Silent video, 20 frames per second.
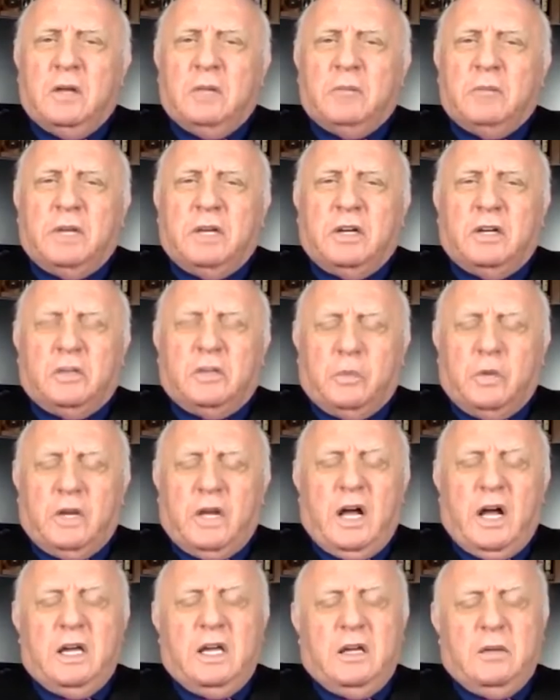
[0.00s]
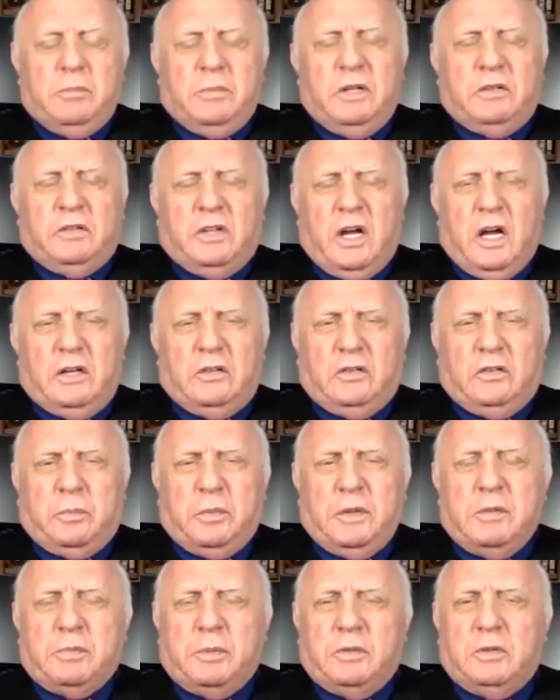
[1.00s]
Because when I
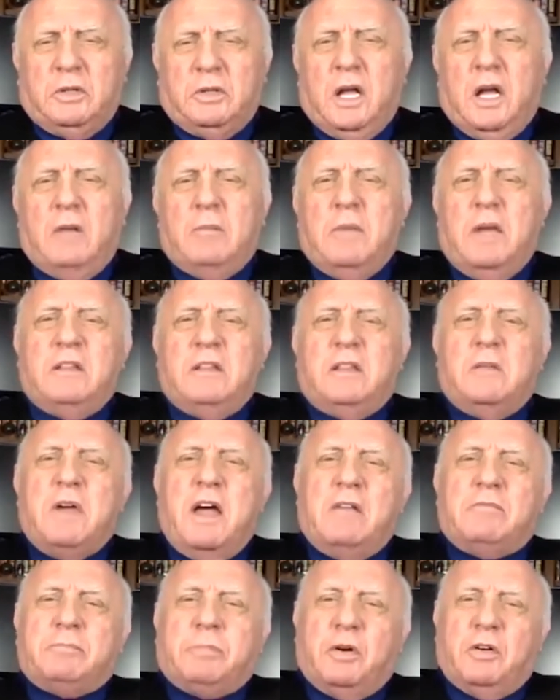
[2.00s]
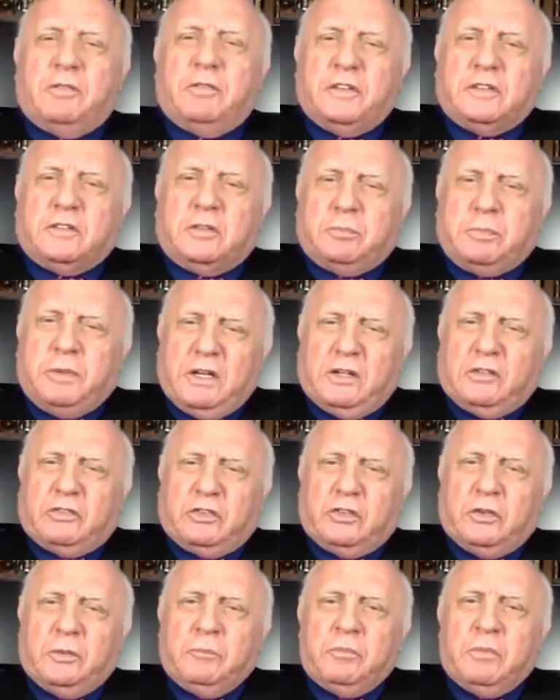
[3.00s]
hypnotized people and made them have perfect
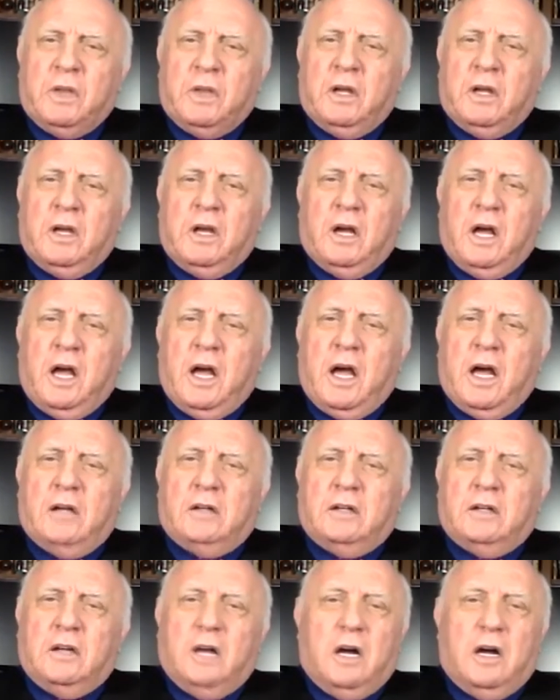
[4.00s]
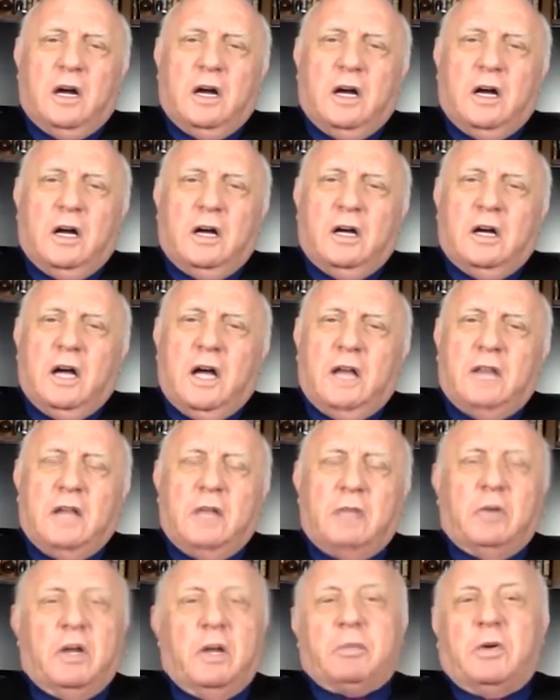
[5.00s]
pitch, and
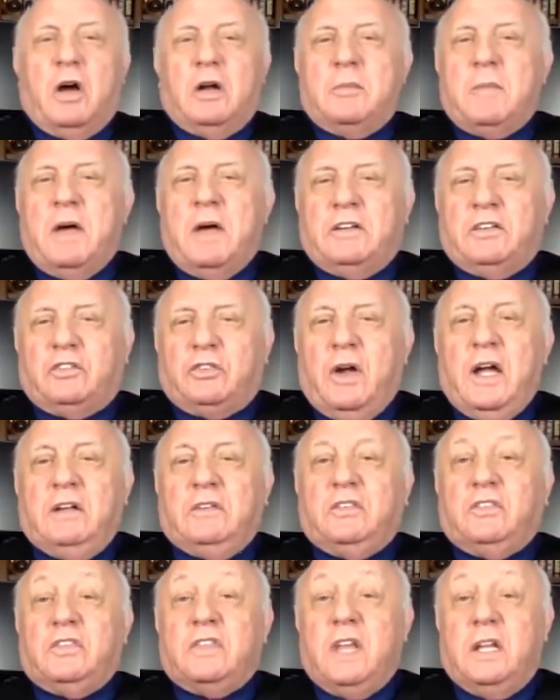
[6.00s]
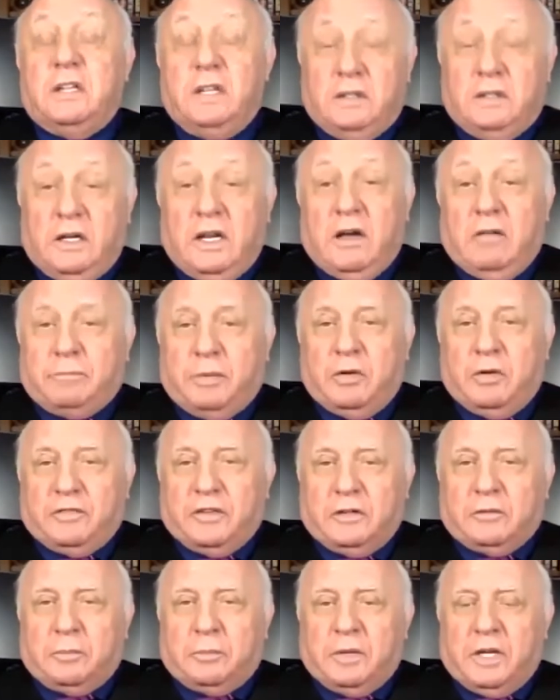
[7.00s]
then when I brought them out of trance, they didn't have
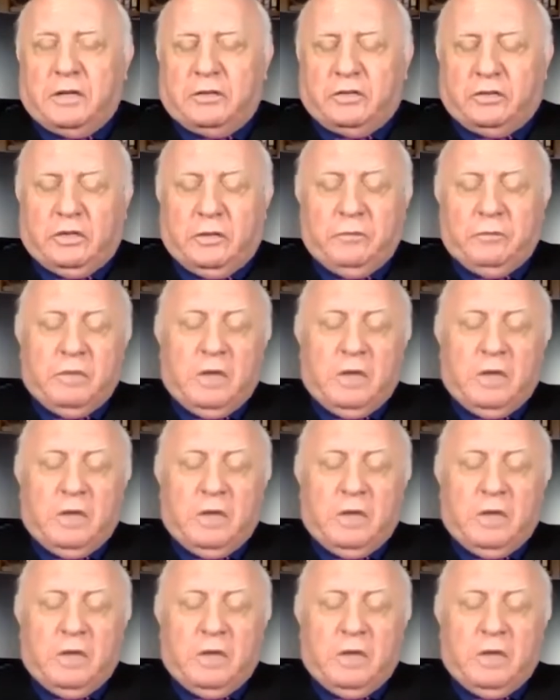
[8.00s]
perfect pitch.